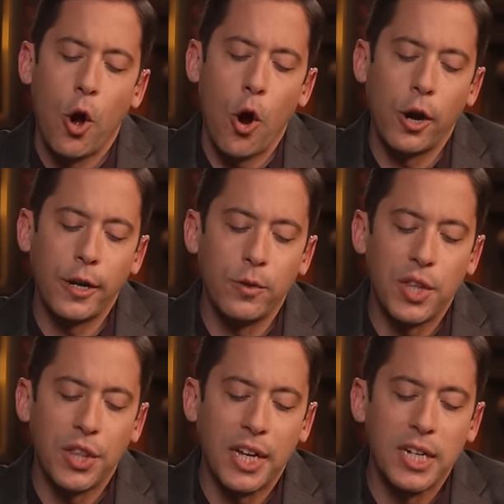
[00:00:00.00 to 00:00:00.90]
argues
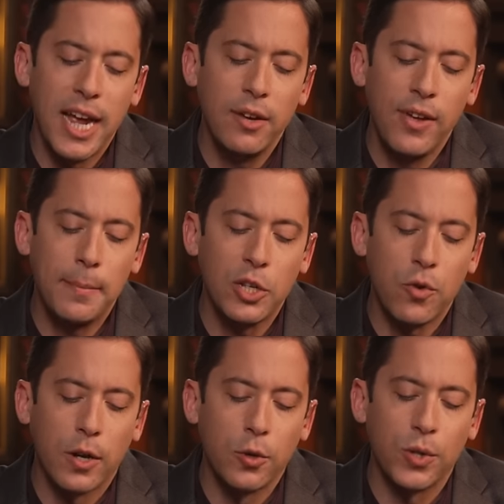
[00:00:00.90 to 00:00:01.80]
that the contained family
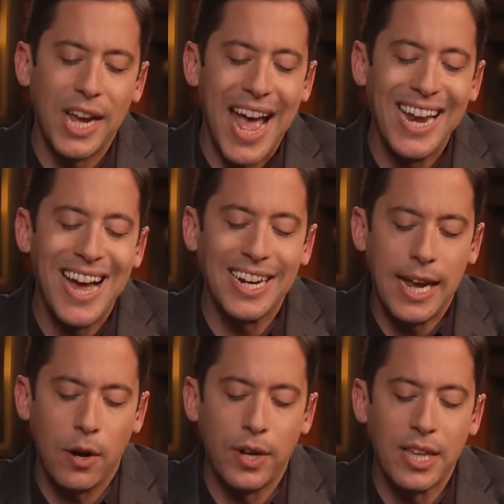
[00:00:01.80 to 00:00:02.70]
structures cannot
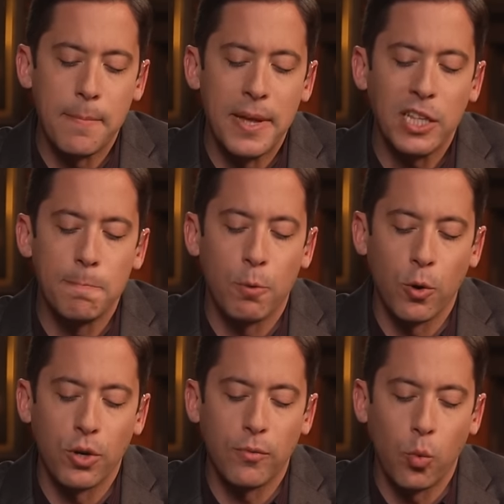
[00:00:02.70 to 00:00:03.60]
carry the immense
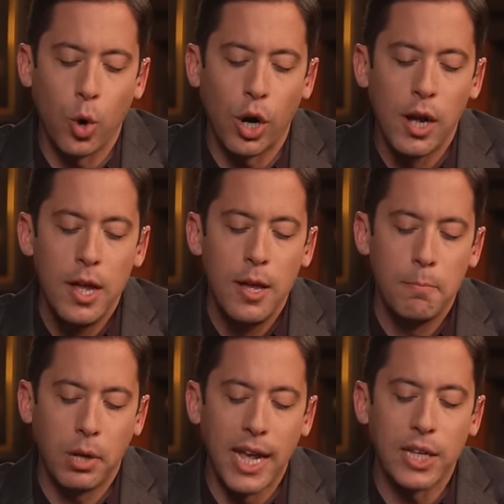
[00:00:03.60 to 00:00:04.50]
burden of work
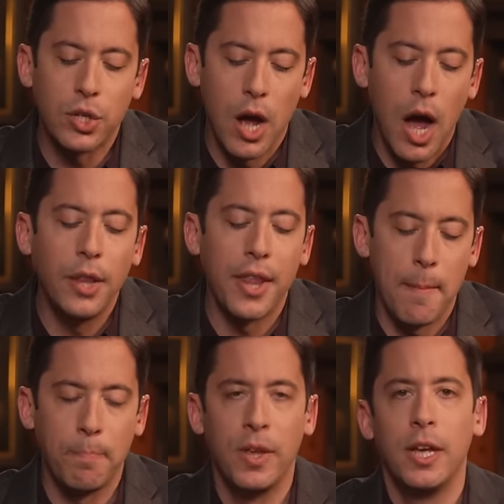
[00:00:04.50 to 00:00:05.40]
placed on them.